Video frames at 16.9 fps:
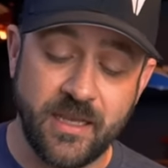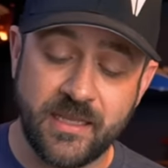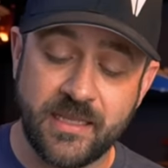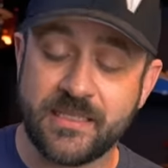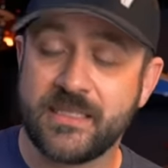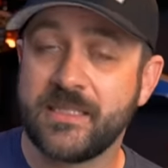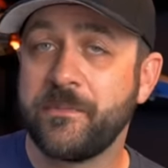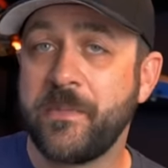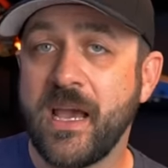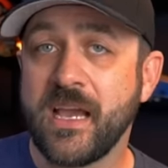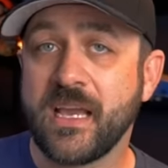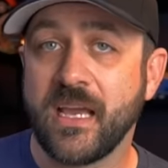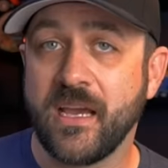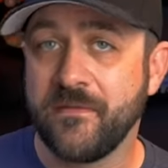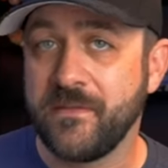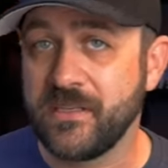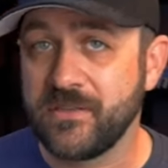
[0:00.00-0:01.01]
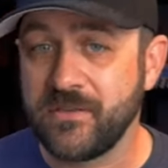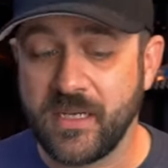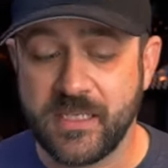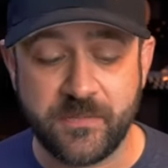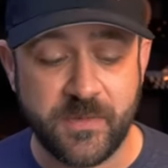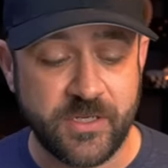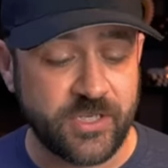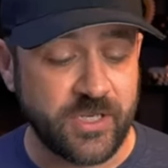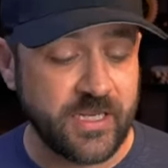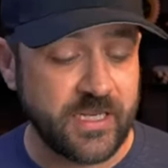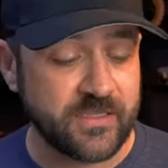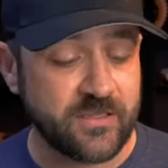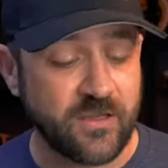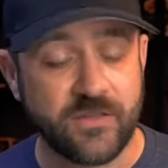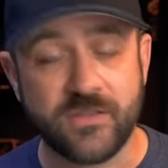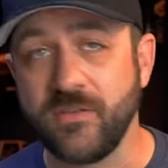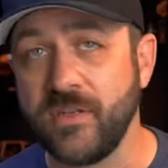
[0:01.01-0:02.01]
The spec of this transmission is
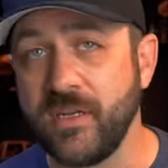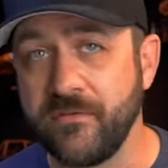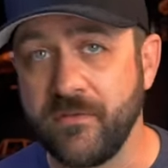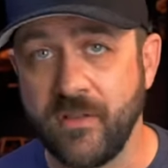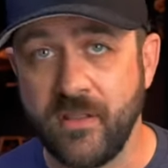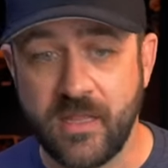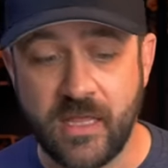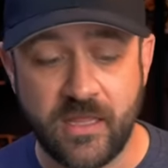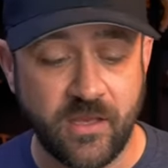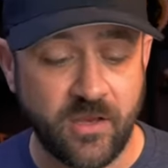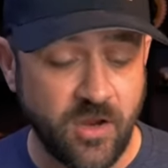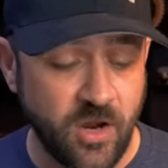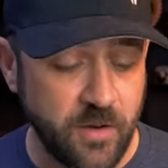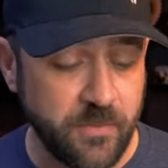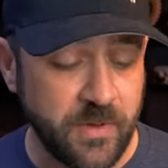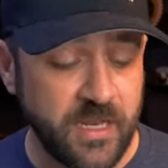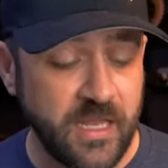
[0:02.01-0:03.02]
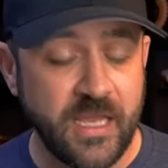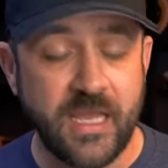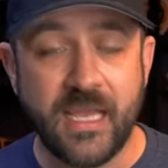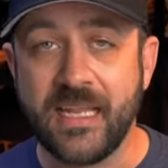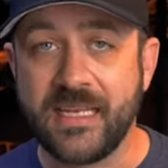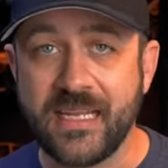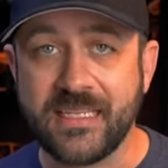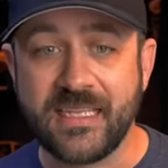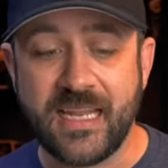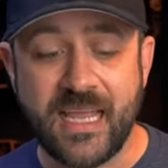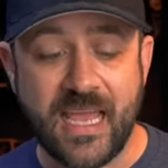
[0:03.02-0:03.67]
also different than the Carbon. It doesn't